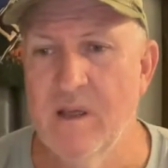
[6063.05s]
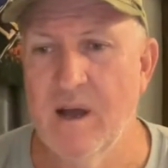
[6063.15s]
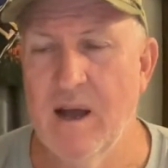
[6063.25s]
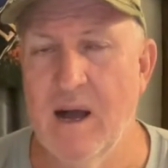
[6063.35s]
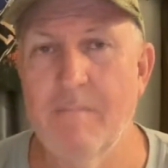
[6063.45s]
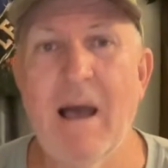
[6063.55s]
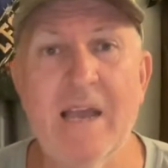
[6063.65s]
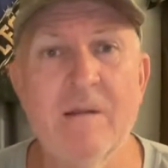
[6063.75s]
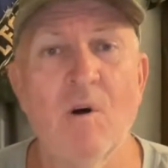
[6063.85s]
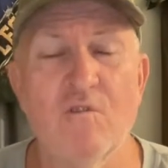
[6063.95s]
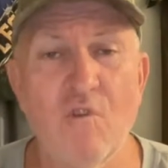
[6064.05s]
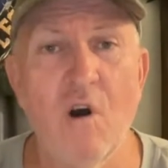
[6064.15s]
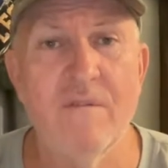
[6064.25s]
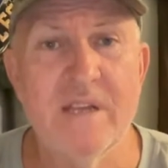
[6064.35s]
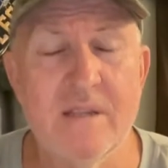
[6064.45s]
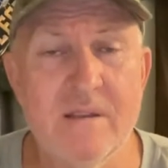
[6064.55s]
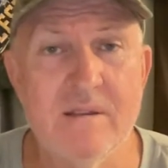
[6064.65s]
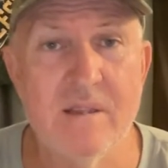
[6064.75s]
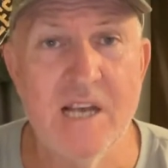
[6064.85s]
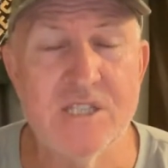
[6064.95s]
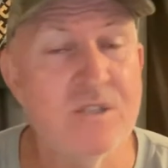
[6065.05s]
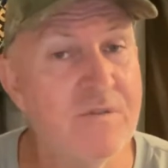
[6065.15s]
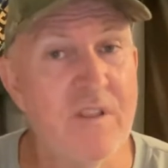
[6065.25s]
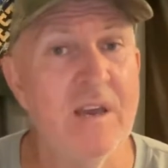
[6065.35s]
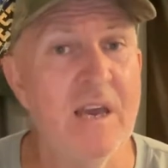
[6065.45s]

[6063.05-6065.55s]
back into my driving lessons for the